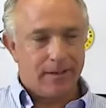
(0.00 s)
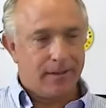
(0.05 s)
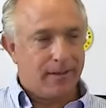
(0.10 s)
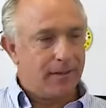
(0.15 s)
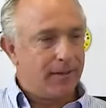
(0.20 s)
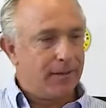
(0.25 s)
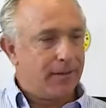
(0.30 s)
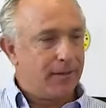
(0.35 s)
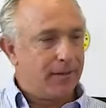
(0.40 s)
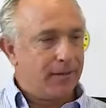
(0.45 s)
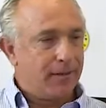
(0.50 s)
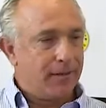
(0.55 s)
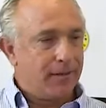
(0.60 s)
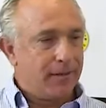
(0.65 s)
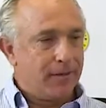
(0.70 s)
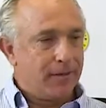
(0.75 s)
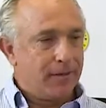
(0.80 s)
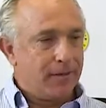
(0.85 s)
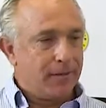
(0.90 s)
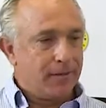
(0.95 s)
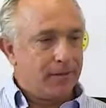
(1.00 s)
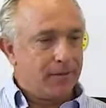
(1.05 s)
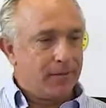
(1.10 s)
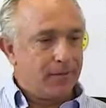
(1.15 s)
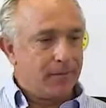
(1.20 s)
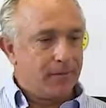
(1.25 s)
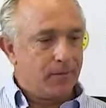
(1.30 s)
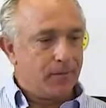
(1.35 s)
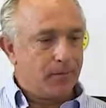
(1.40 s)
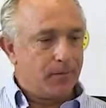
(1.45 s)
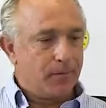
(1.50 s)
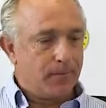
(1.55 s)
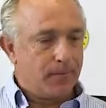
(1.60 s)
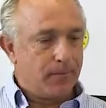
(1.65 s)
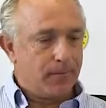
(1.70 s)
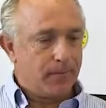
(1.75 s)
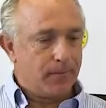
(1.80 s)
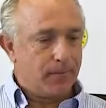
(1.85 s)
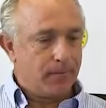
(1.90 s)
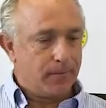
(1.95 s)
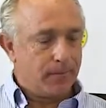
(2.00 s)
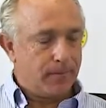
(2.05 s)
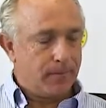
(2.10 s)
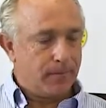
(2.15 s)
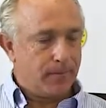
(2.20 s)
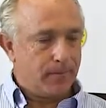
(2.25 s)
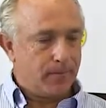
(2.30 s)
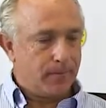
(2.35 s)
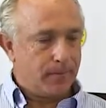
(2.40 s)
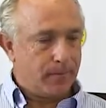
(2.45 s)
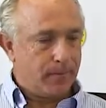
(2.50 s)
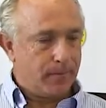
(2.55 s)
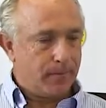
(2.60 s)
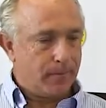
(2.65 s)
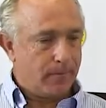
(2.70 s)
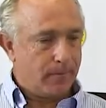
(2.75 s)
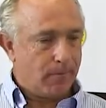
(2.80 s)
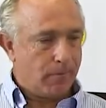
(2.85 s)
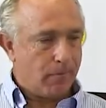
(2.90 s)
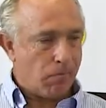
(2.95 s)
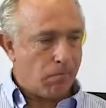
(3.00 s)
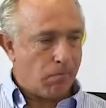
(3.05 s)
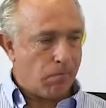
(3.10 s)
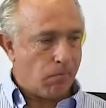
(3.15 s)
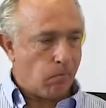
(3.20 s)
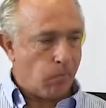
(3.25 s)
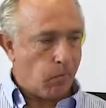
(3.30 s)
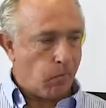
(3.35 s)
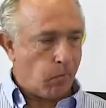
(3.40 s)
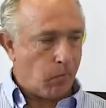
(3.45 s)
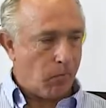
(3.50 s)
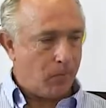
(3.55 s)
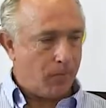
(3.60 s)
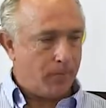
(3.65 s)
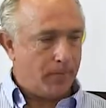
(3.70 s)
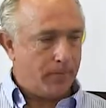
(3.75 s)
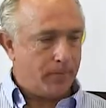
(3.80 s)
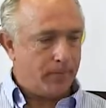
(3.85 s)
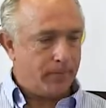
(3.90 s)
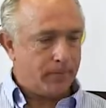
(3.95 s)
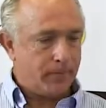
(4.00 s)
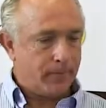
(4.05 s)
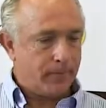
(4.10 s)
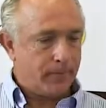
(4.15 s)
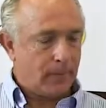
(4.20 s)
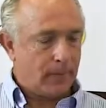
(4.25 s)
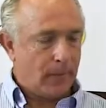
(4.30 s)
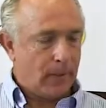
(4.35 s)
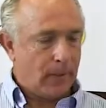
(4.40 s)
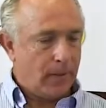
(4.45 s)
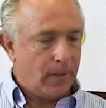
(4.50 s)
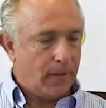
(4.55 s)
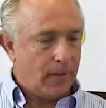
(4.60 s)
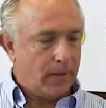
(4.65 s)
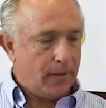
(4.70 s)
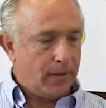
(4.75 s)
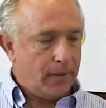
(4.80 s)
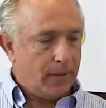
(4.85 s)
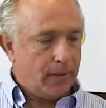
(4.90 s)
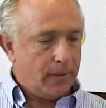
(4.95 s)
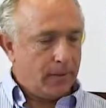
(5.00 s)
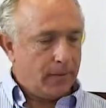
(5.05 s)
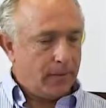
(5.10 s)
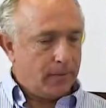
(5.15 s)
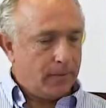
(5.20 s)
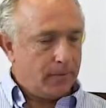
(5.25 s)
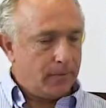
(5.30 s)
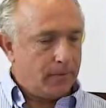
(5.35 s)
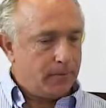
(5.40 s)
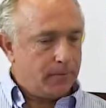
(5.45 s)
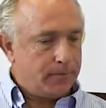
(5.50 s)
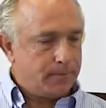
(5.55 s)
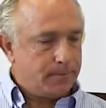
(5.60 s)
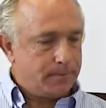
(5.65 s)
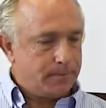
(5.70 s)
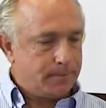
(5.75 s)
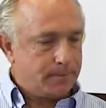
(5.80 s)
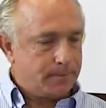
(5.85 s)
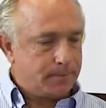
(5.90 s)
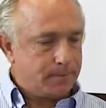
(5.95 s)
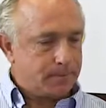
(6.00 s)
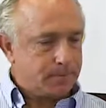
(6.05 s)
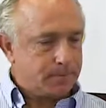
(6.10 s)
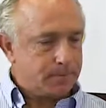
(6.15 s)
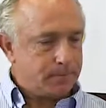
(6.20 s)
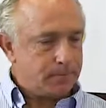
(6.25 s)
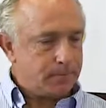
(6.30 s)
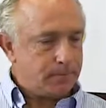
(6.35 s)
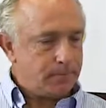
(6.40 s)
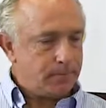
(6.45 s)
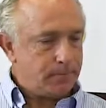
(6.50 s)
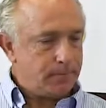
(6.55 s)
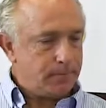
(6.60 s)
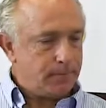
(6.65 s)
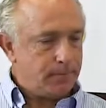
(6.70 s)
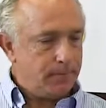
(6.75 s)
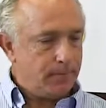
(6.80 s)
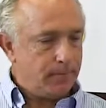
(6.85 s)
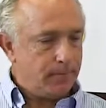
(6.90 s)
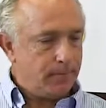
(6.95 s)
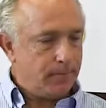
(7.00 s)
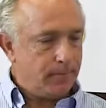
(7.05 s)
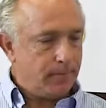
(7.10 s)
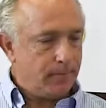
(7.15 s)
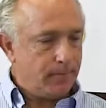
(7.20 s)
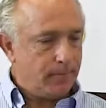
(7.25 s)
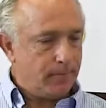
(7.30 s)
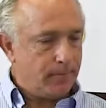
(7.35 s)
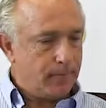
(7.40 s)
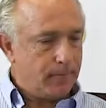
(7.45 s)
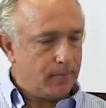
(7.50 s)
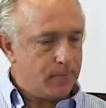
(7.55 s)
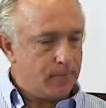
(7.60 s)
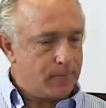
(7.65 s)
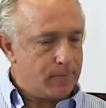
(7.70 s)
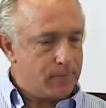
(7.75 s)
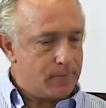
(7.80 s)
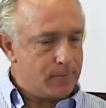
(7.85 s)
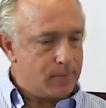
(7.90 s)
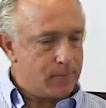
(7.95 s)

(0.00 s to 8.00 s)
(silent)